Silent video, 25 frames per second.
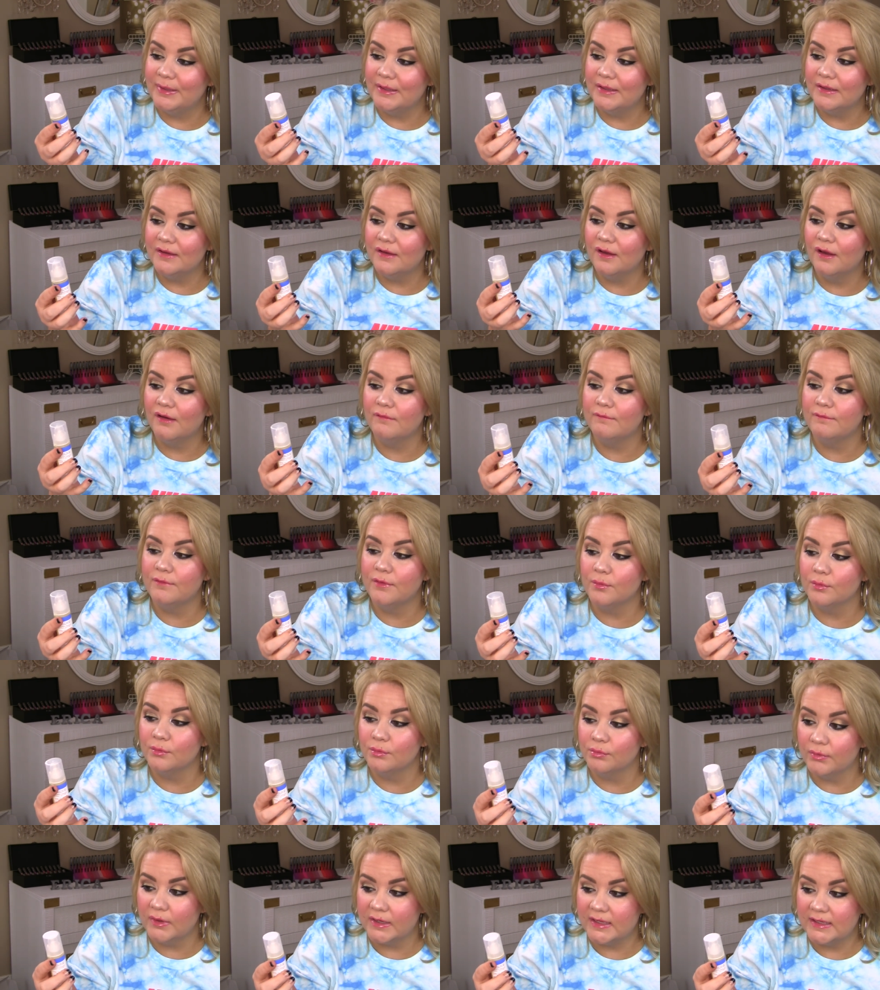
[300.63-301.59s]
bit of the
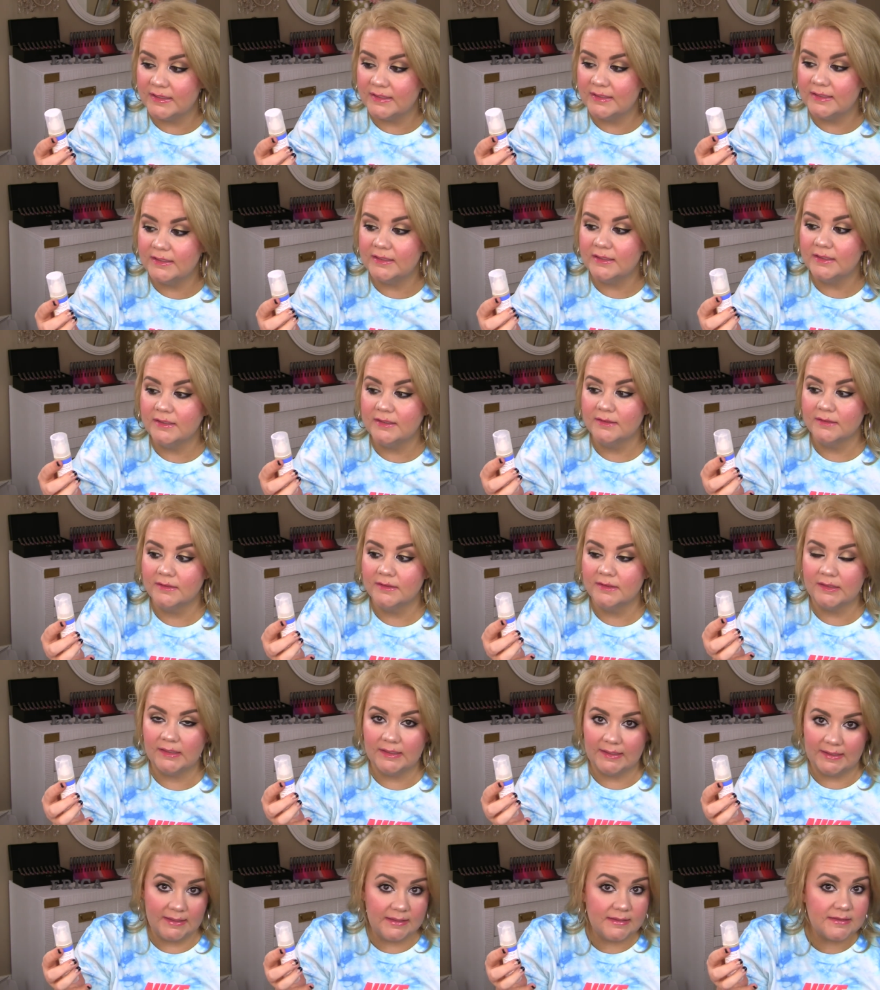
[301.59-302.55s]
Ren
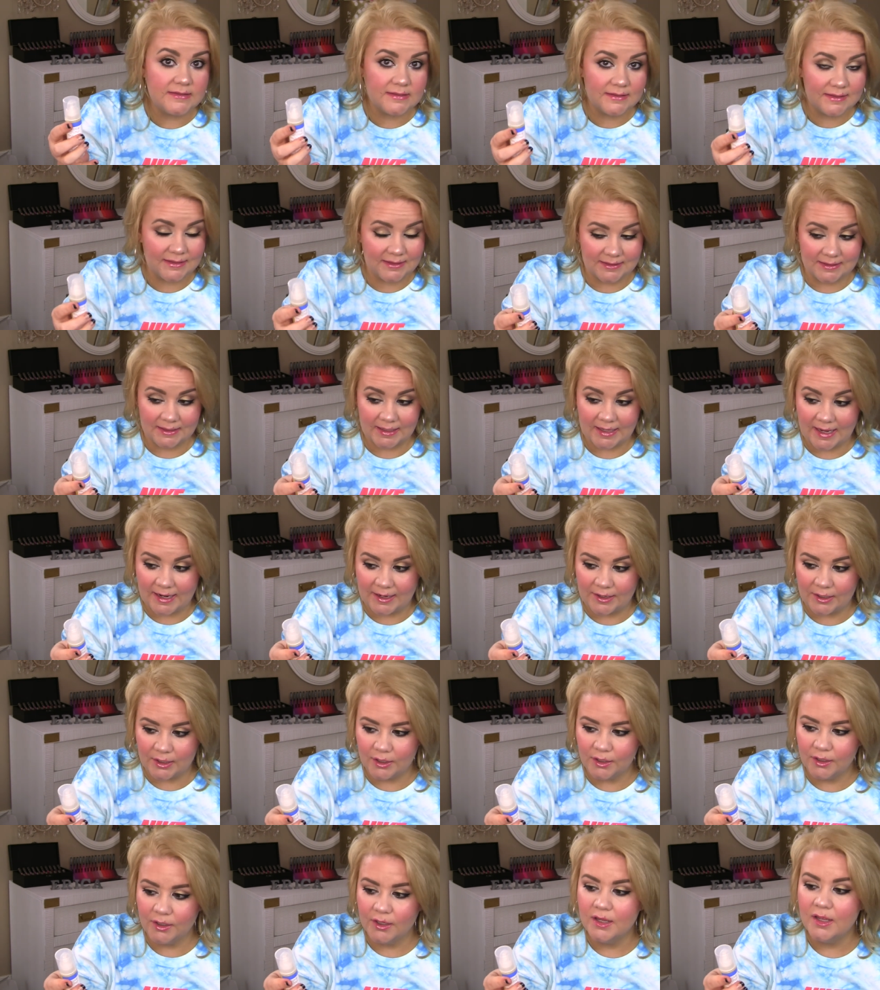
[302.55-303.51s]
Clean
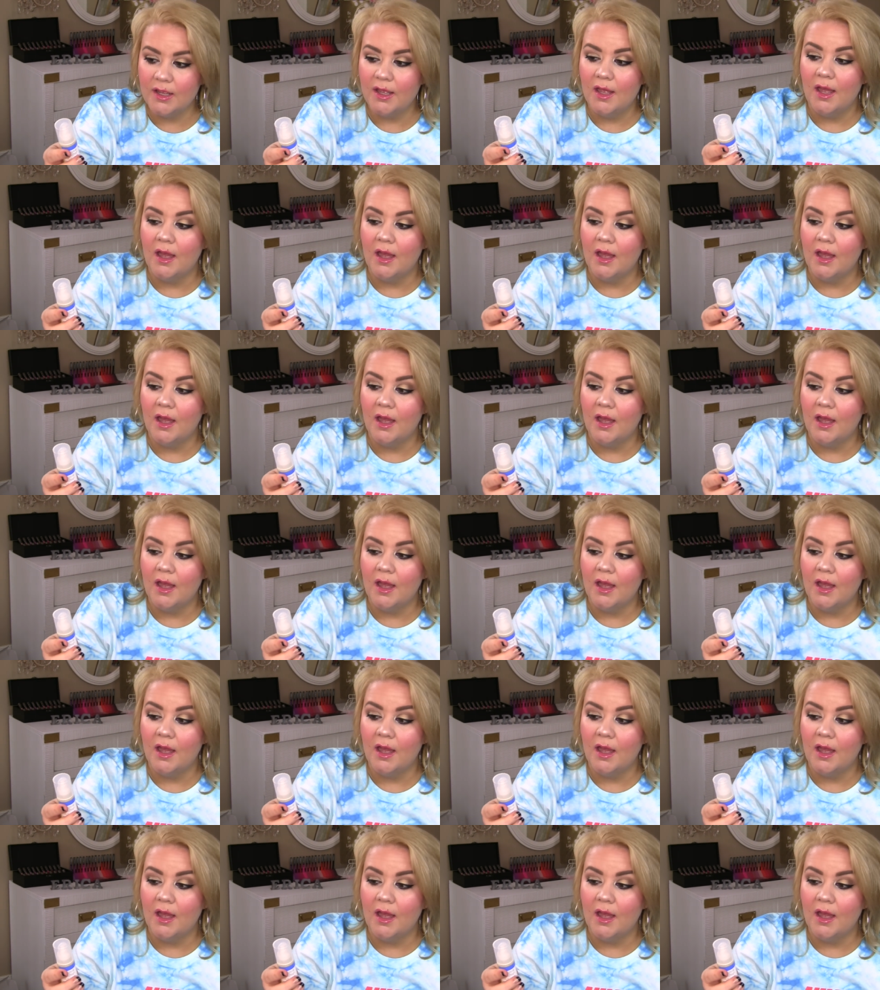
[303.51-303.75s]
Skincare